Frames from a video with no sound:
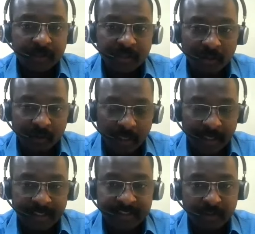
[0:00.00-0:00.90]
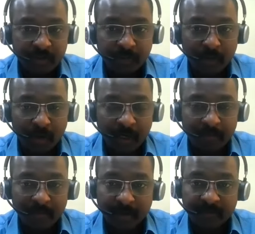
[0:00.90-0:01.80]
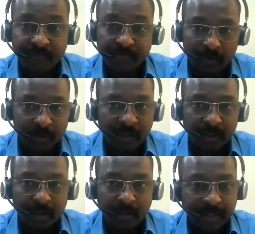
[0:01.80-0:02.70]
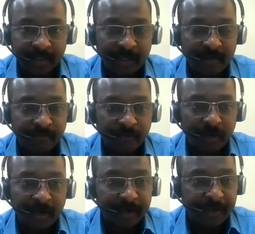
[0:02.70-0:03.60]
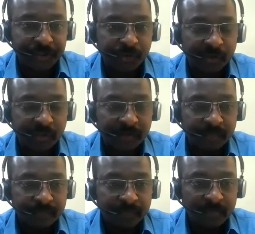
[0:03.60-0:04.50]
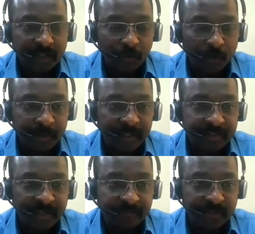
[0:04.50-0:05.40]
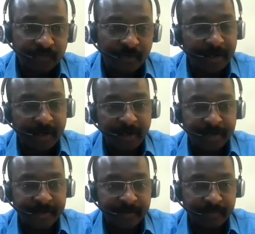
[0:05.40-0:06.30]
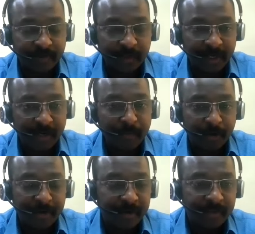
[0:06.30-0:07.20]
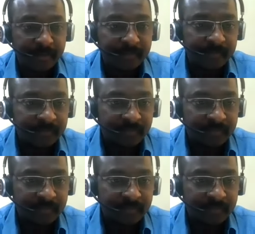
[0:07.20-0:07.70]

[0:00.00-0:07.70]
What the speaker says: So I listen to the moral, but follow the legally for any issues. That would be the safest for any leader at any point in time.